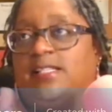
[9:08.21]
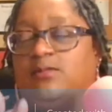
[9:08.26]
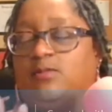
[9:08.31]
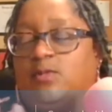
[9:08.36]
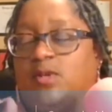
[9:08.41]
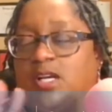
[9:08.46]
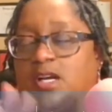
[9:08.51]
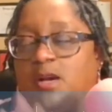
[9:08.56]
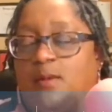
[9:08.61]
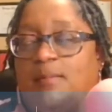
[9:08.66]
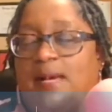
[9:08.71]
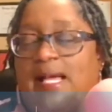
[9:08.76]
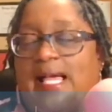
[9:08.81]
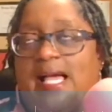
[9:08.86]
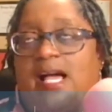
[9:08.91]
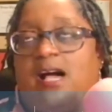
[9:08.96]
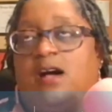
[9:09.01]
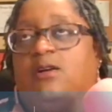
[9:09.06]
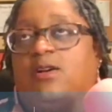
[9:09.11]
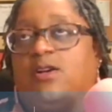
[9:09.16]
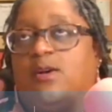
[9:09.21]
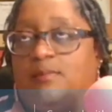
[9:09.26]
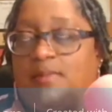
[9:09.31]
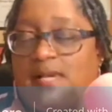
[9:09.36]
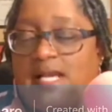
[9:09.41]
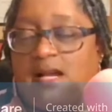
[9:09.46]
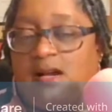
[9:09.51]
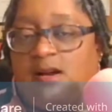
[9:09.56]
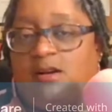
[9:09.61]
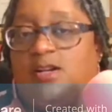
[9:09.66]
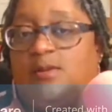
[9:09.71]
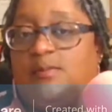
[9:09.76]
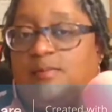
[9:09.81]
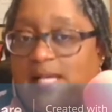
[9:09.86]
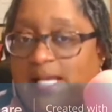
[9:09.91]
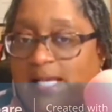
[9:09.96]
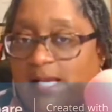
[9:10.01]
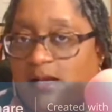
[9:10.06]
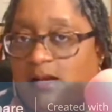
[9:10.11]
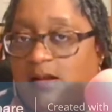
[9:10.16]
well, compile, compile,
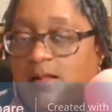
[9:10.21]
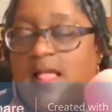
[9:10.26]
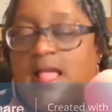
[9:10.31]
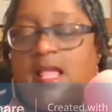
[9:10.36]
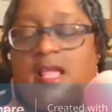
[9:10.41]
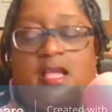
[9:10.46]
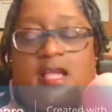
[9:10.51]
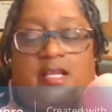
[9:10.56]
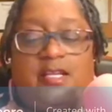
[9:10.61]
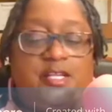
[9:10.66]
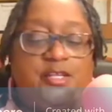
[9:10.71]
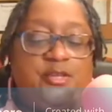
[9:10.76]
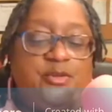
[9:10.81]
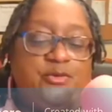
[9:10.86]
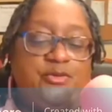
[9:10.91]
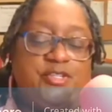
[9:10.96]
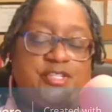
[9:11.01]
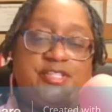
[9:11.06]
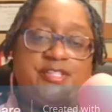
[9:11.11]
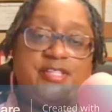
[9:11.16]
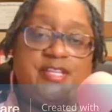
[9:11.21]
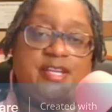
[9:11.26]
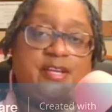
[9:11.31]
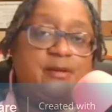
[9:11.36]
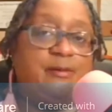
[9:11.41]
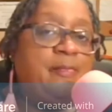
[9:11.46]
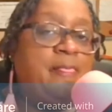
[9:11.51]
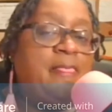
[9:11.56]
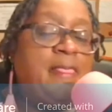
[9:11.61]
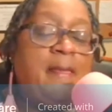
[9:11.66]
compile. And then you just there.